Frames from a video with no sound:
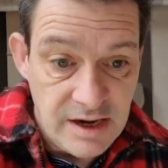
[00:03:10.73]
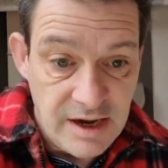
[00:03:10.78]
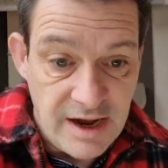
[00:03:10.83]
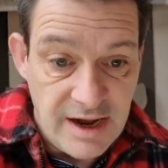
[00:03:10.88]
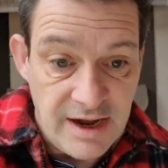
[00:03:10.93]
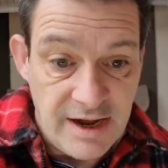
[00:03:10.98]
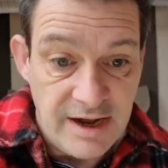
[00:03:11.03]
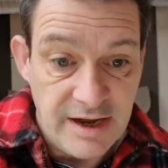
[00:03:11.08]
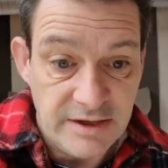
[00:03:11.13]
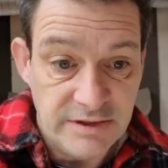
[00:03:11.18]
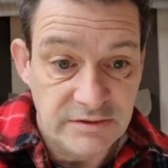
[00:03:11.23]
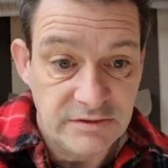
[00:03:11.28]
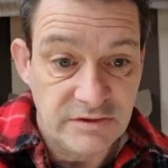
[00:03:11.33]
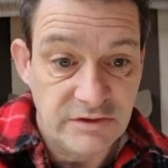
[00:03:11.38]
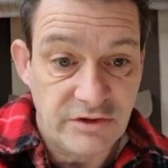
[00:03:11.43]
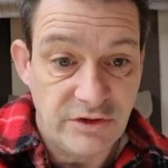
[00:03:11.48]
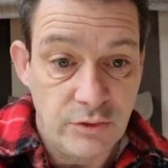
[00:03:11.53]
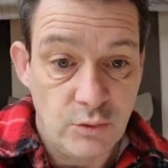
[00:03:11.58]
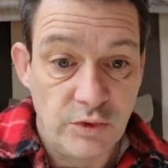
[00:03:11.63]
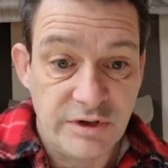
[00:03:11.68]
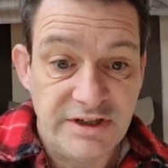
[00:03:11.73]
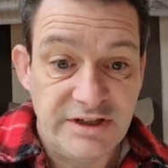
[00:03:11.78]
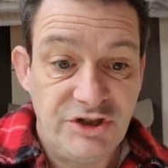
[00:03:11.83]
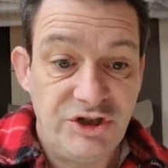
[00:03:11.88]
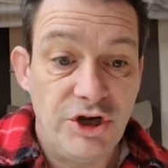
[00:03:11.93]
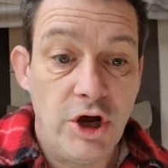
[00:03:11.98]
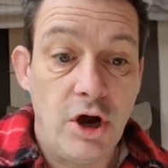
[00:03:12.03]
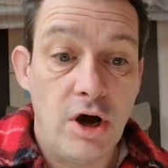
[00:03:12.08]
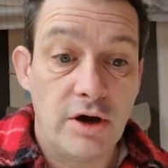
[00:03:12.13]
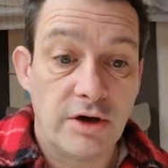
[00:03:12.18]
and the one in
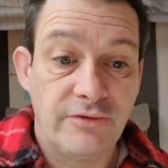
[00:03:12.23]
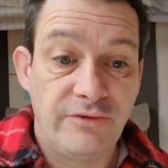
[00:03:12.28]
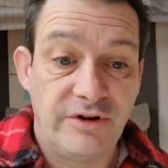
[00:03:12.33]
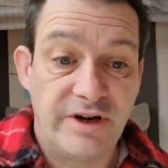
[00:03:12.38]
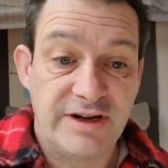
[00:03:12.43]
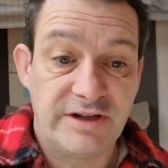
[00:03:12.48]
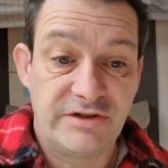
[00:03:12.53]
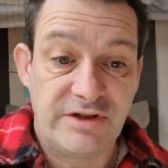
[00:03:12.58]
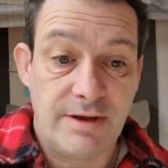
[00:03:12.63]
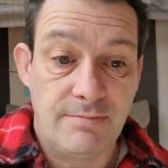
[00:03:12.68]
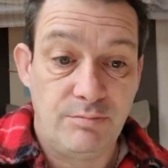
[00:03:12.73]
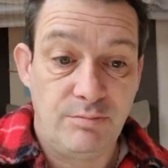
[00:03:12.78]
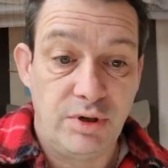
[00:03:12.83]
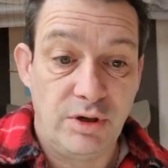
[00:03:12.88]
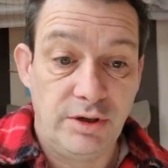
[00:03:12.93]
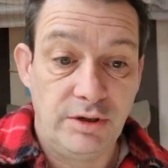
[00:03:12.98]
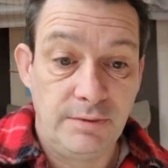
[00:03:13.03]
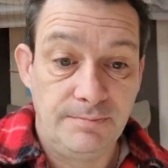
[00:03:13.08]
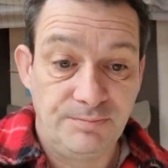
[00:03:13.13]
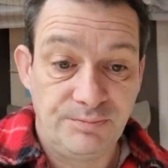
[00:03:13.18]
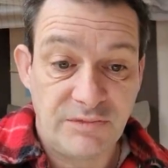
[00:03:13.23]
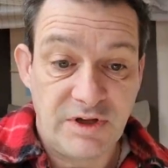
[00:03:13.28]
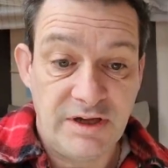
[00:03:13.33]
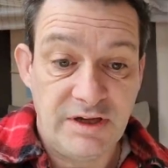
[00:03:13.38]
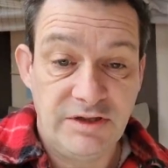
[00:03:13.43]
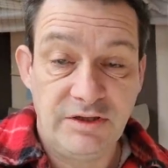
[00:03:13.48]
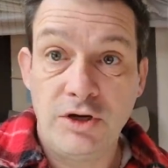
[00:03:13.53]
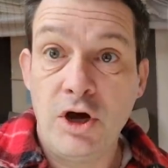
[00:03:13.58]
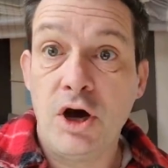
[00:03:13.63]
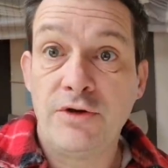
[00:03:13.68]
York, for example,
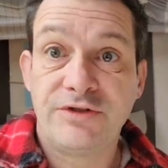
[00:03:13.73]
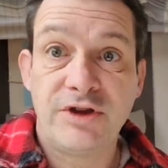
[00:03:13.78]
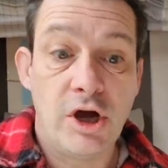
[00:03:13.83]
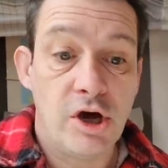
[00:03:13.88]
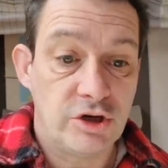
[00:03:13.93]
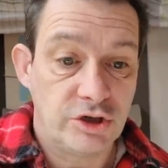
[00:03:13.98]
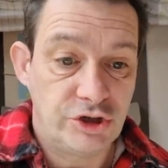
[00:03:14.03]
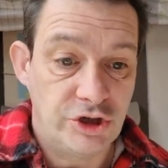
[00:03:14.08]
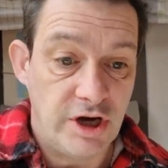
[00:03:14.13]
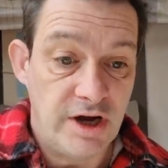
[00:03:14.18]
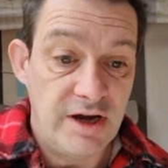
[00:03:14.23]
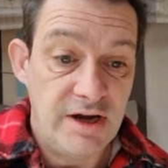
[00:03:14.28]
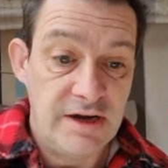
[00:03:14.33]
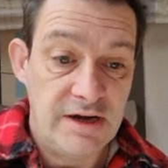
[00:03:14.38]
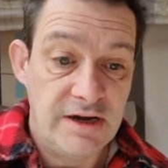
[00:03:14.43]
in North Yorkshire,